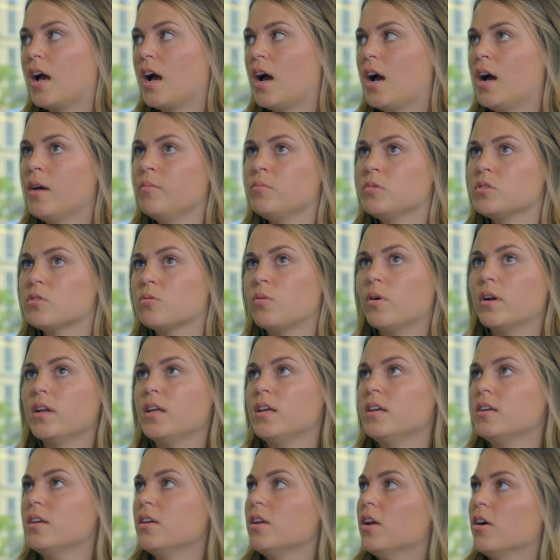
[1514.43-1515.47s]
I'm
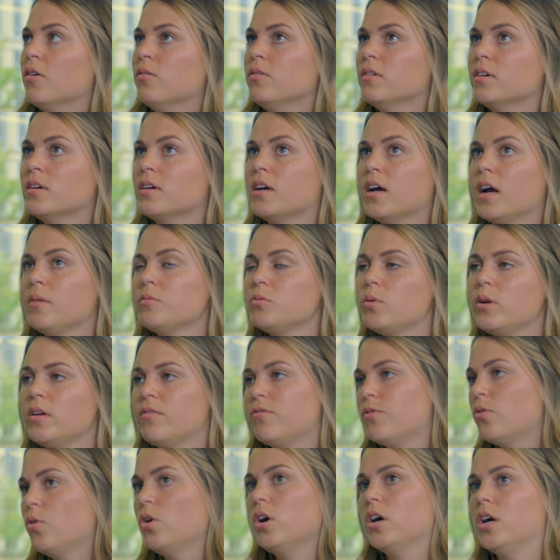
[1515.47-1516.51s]
20, you know, I'm
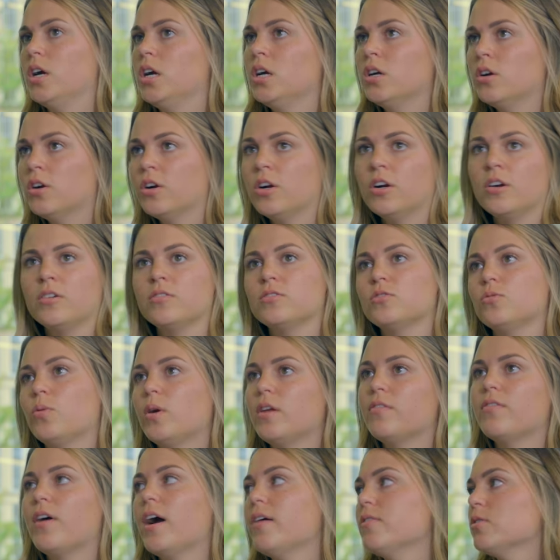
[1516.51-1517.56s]
24 or
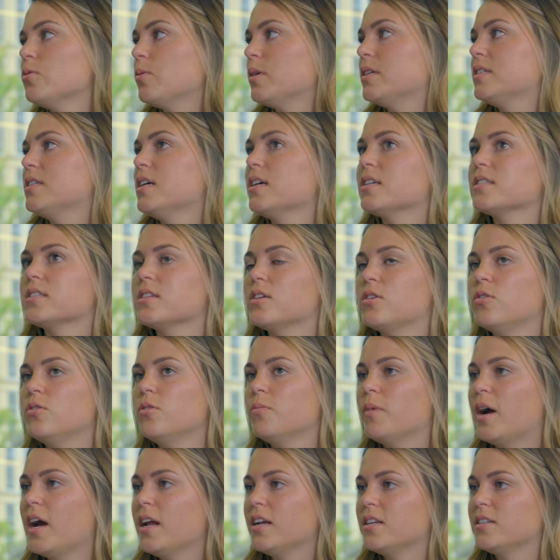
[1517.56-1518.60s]
25 or 26. Who
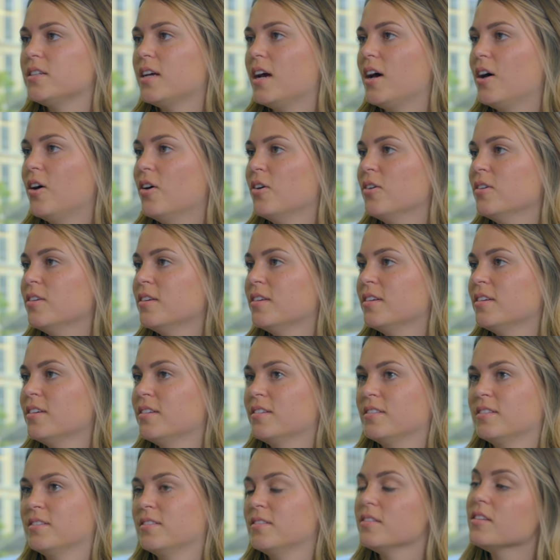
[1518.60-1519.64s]
am I to tell
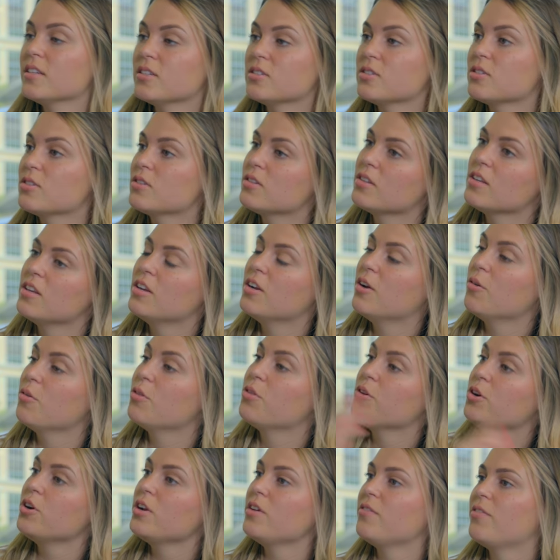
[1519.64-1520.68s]
this, you know,
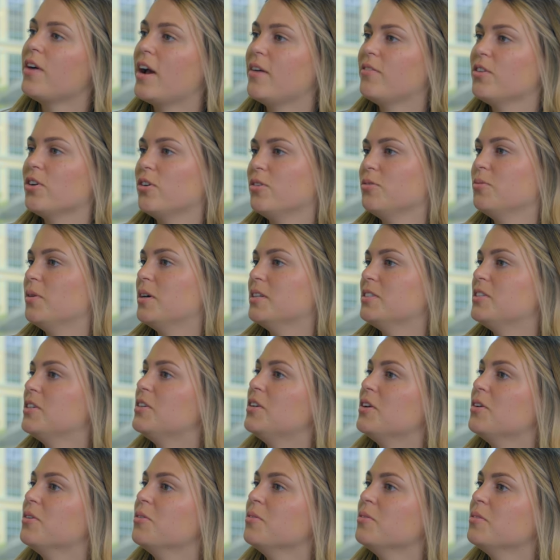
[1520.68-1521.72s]
35 year old what to
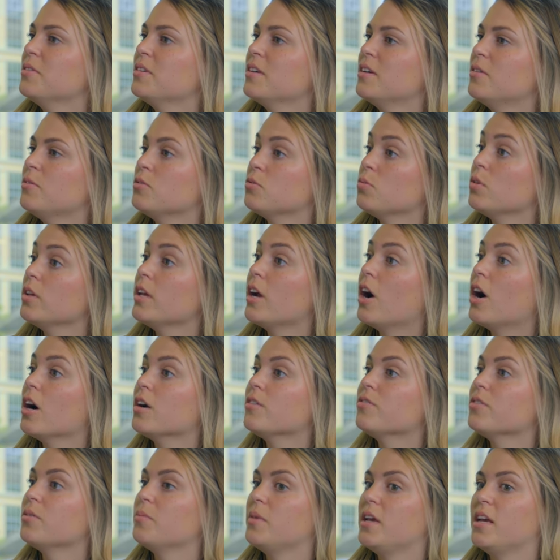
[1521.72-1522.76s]
do? It was really
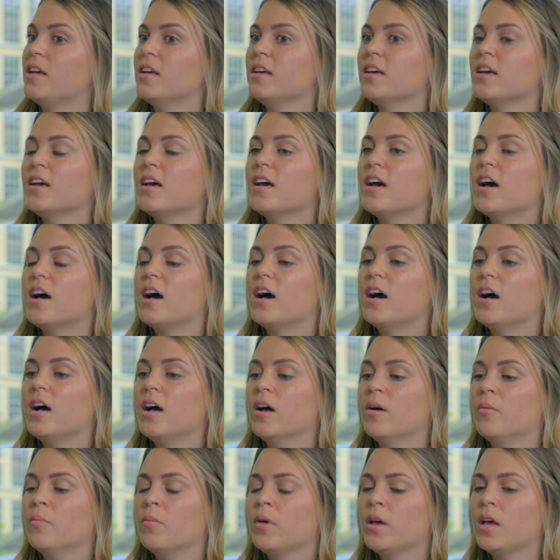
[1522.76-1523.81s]
hard for me.
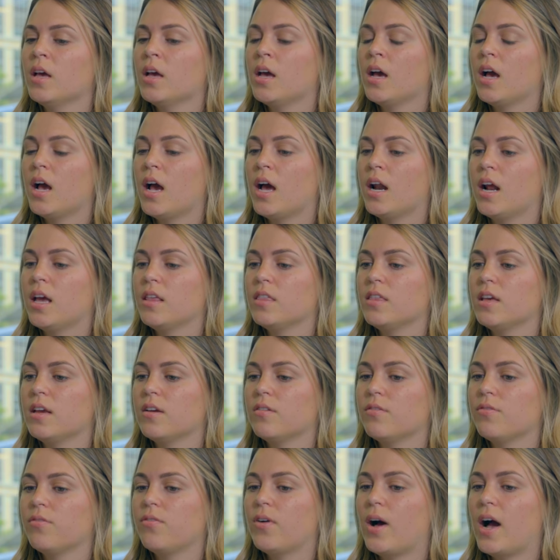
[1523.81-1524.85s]
Um, and I
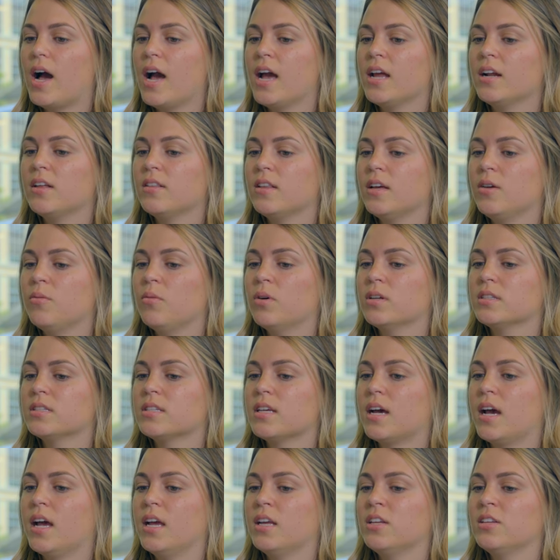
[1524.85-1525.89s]
think finally, once
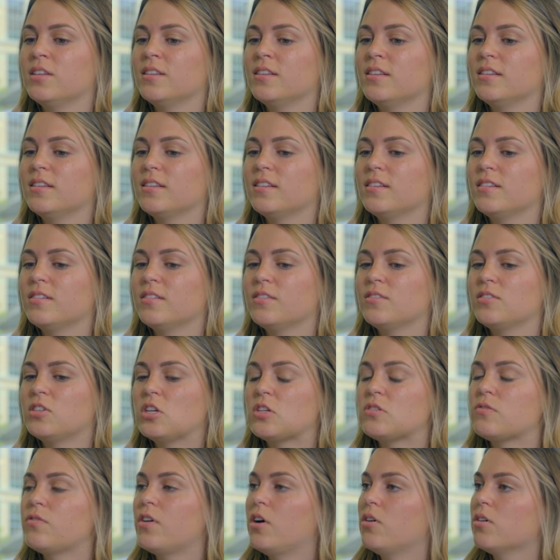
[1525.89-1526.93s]
I
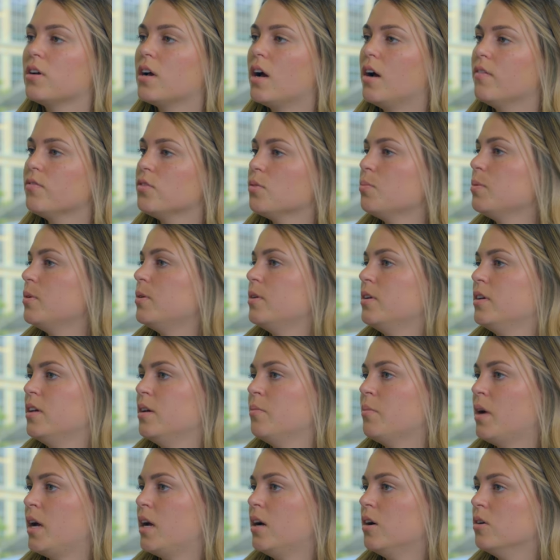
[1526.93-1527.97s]
just felt comfortable
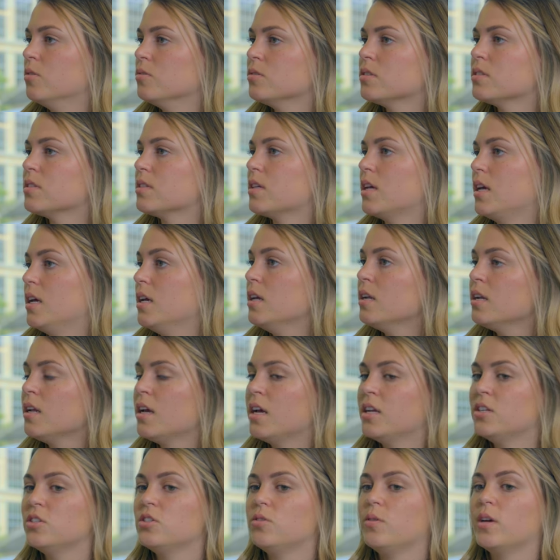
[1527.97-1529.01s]
in my own skin
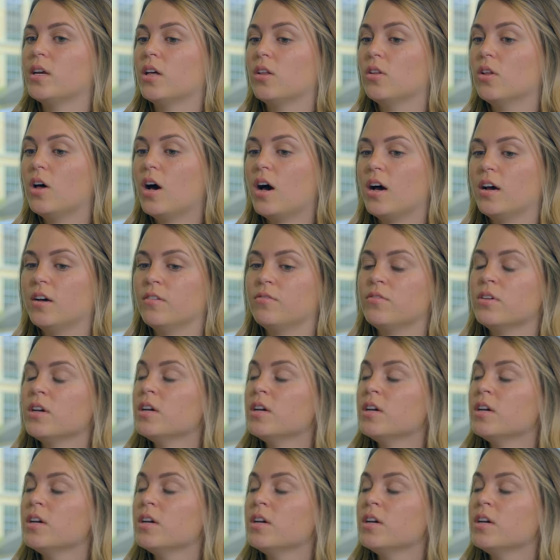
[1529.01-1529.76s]
and doing a lot of